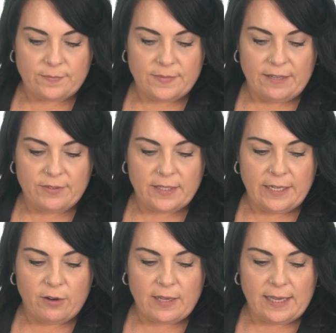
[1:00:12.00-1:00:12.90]
Definitely
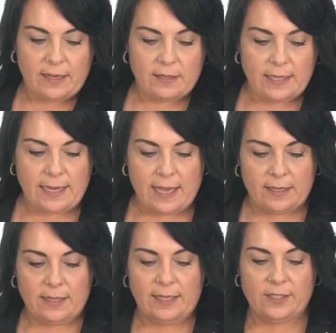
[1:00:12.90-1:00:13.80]
her
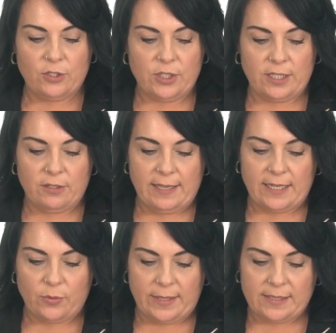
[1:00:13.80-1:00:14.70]
glycolic cleanser. She could do
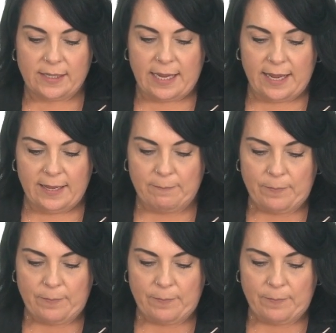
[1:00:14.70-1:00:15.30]
that twice a day.